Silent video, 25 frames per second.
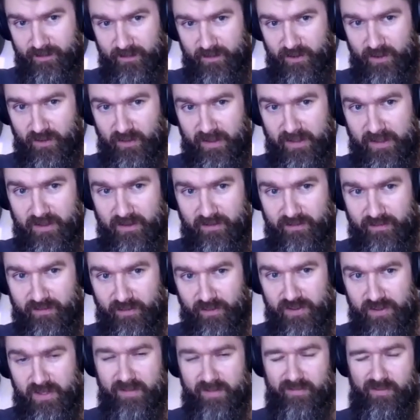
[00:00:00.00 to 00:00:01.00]
So let's
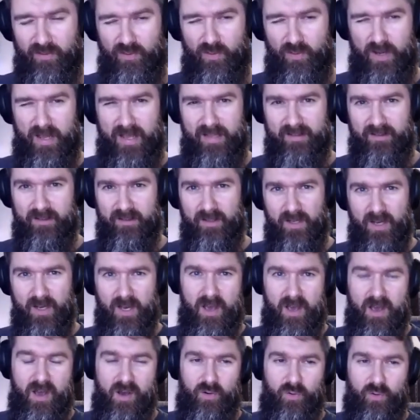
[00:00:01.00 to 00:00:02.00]
first have a look at
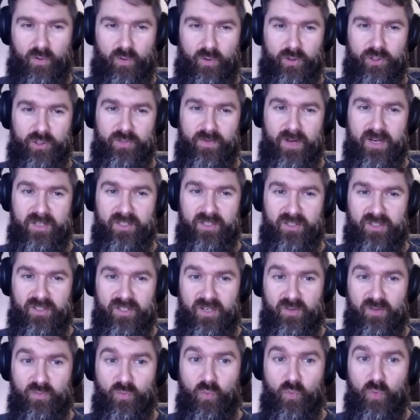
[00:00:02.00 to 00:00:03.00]
orchestrations
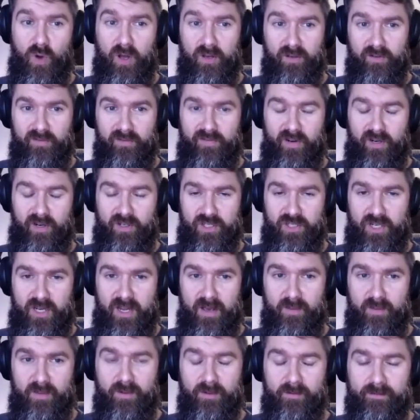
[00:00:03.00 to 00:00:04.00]
in one function
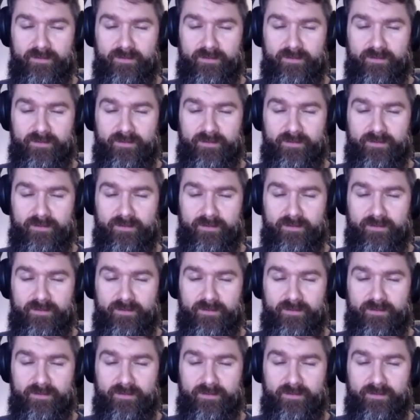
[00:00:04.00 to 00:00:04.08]
app.